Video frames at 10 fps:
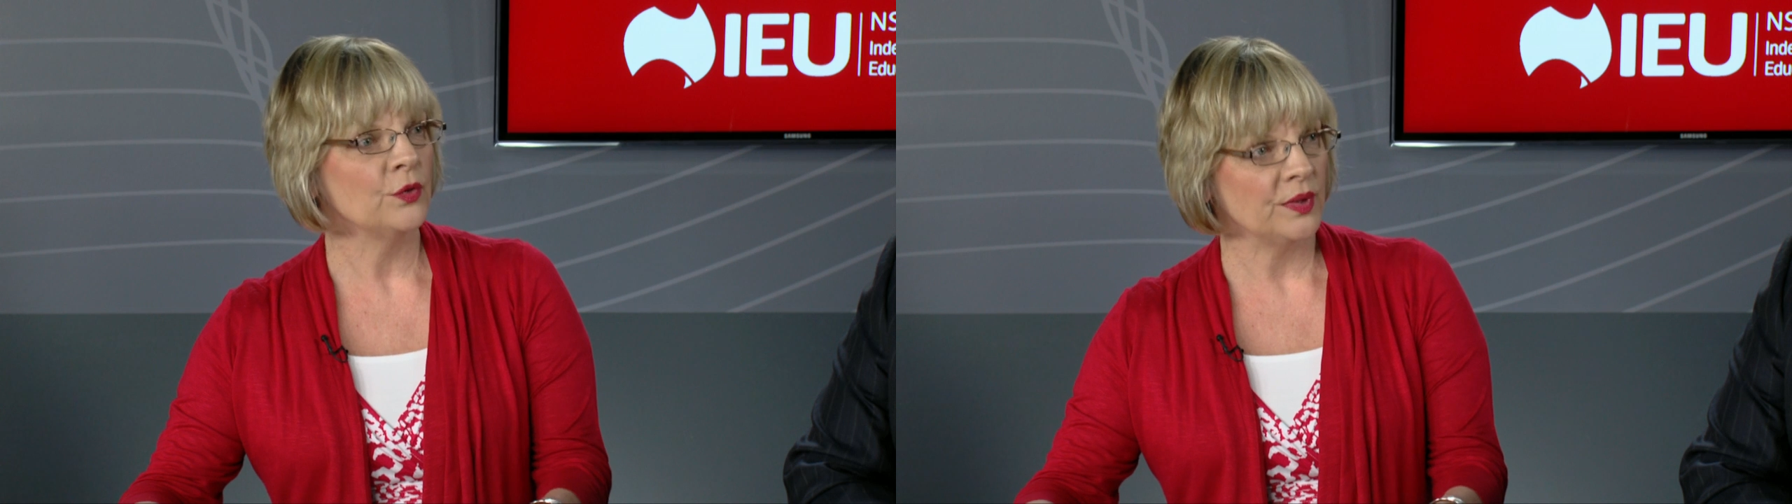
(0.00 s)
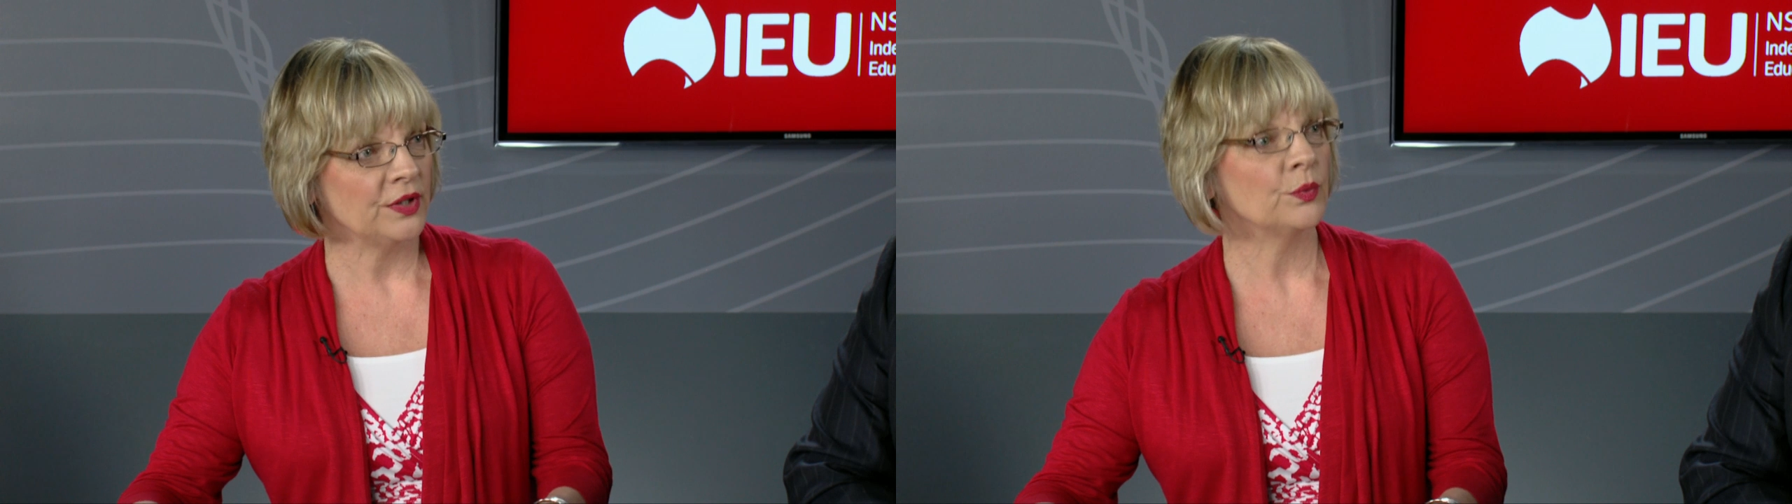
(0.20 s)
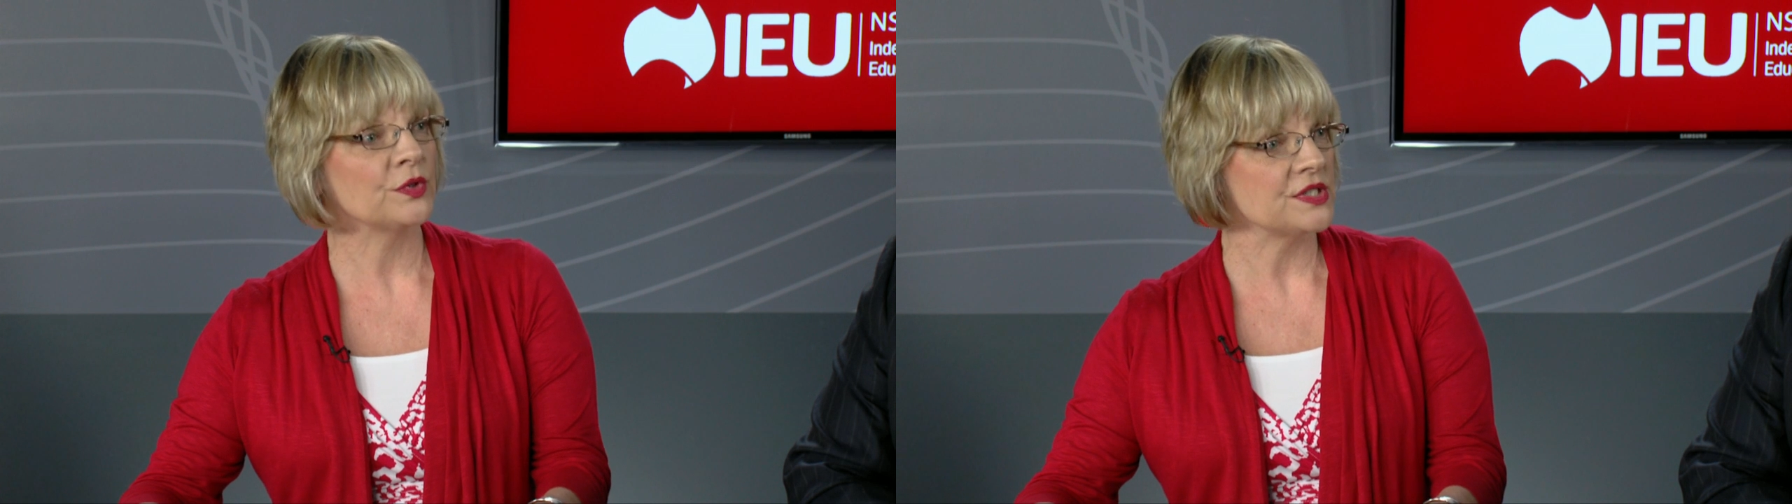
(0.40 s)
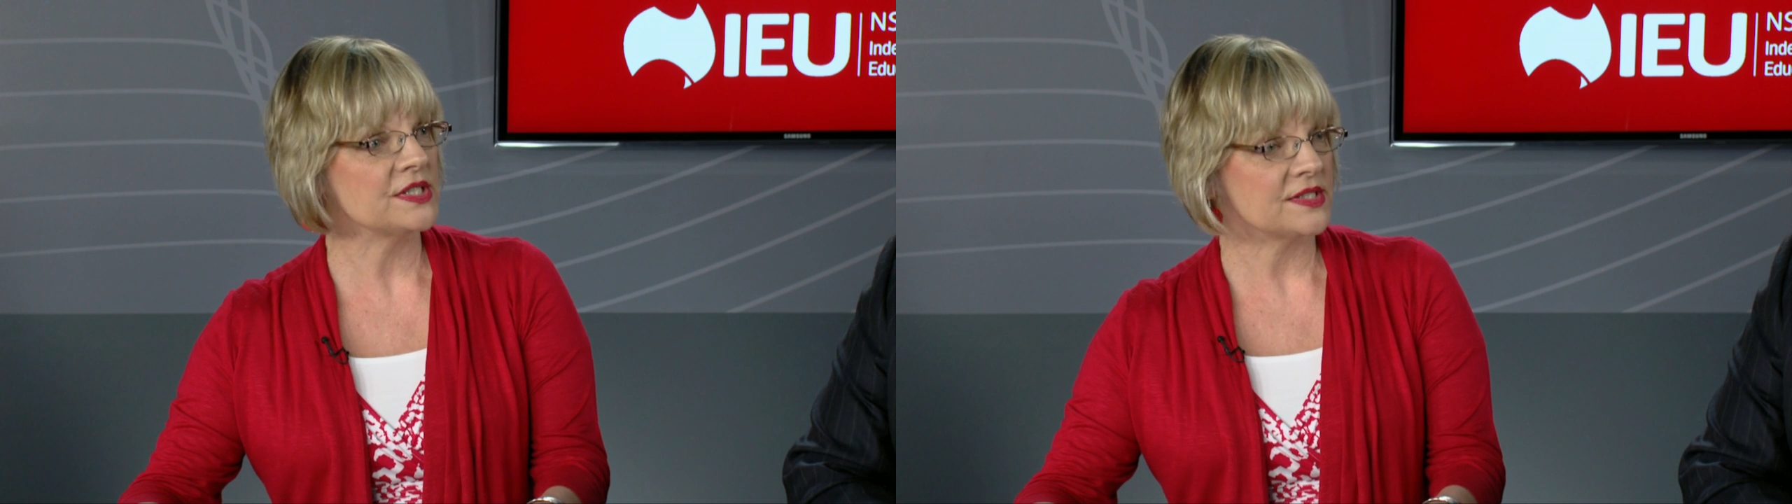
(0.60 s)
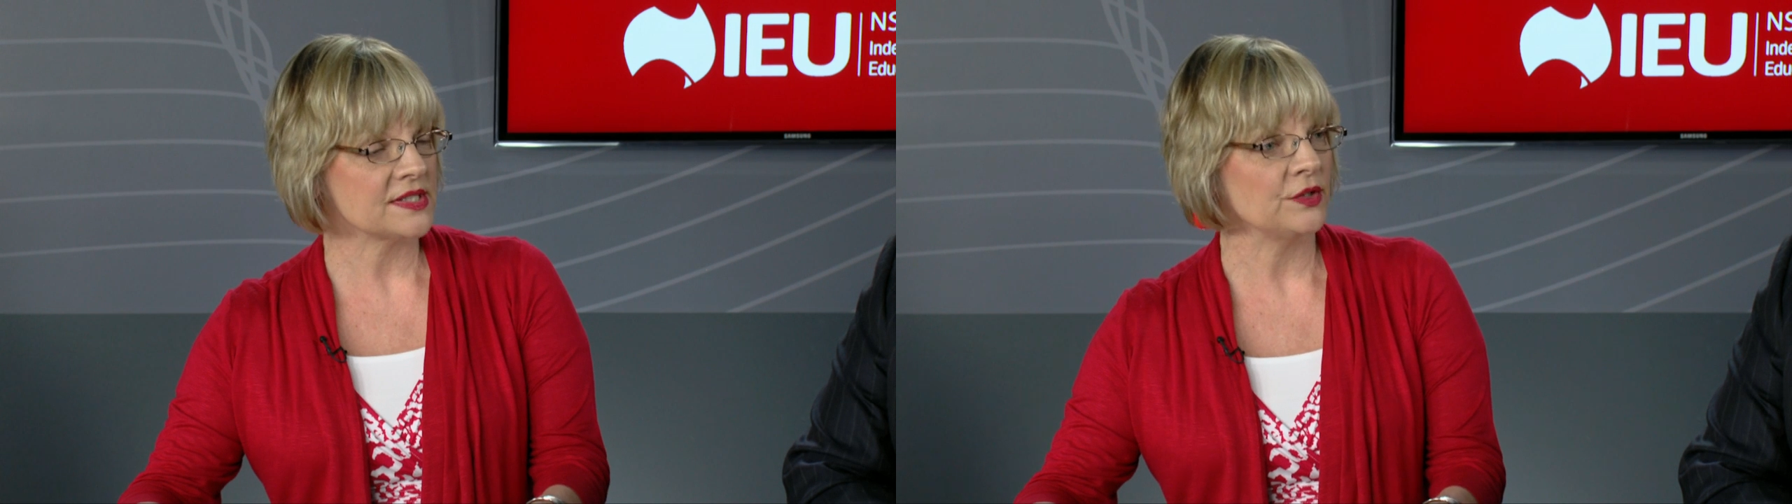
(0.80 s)
where you want
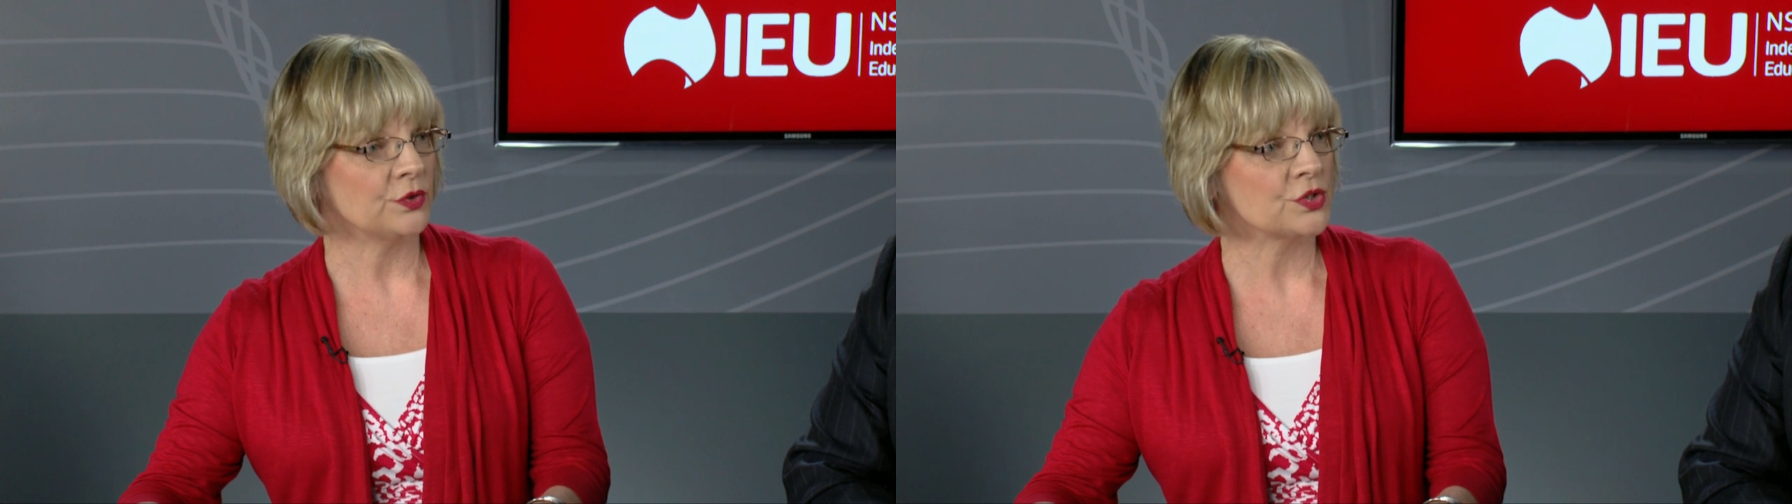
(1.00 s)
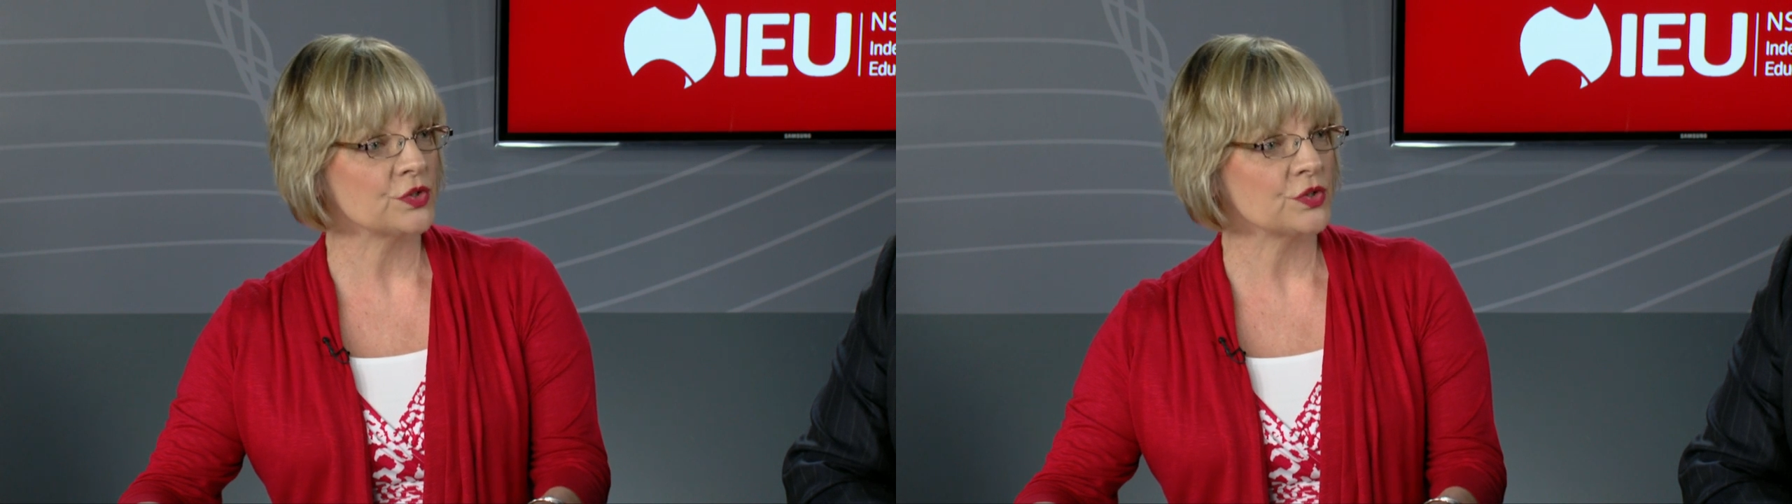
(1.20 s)
to send your